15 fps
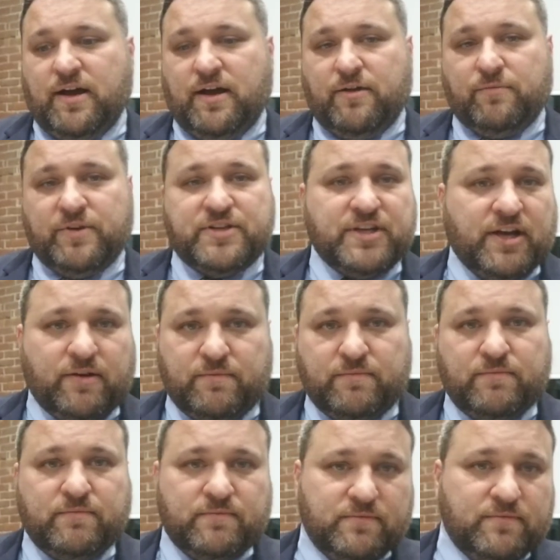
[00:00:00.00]
reach out
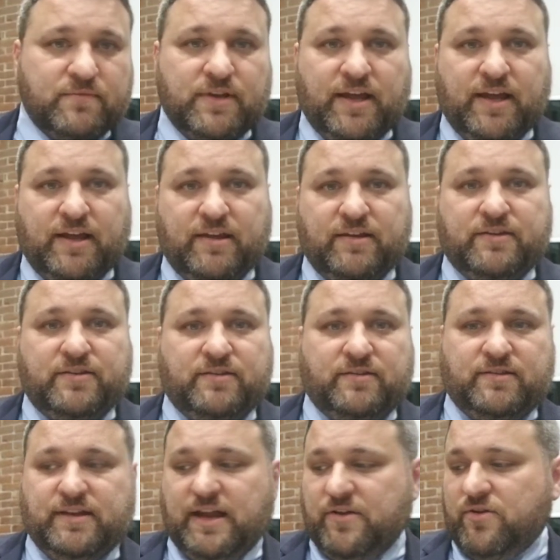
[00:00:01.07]
to
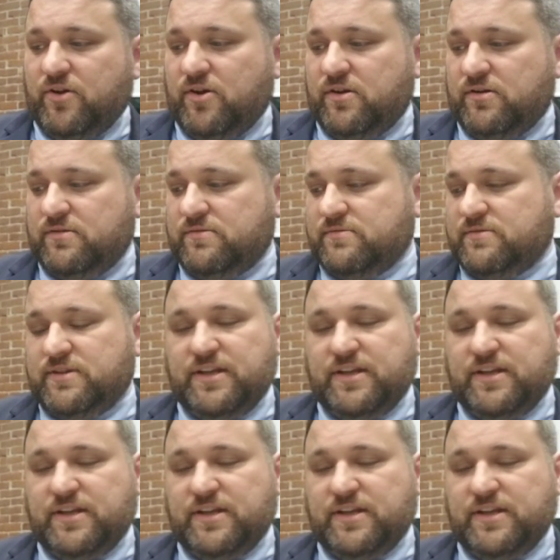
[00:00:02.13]
Town Hall,